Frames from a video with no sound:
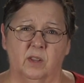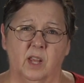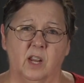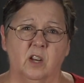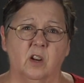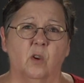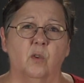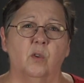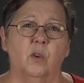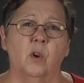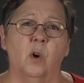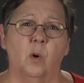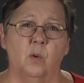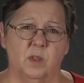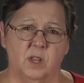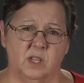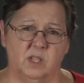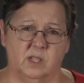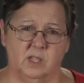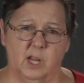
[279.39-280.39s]
They don't know
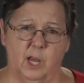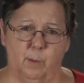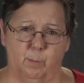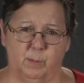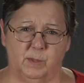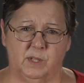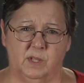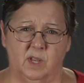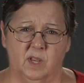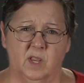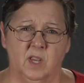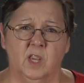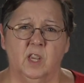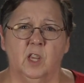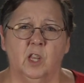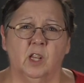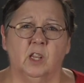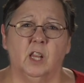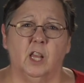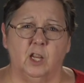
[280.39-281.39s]
the steps
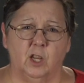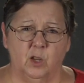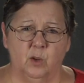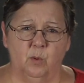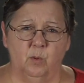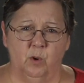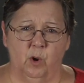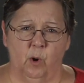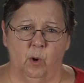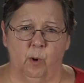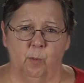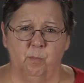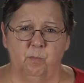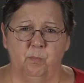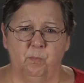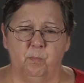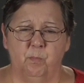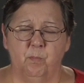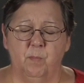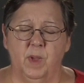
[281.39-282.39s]
like you know them.
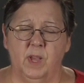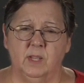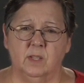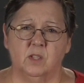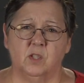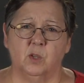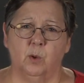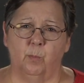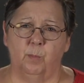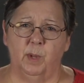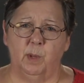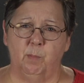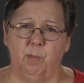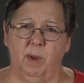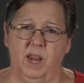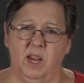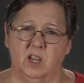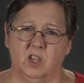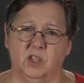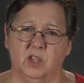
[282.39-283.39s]
And so be
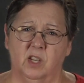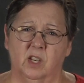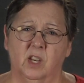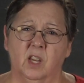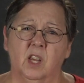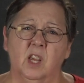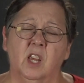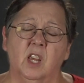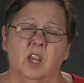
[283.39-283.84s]
patient.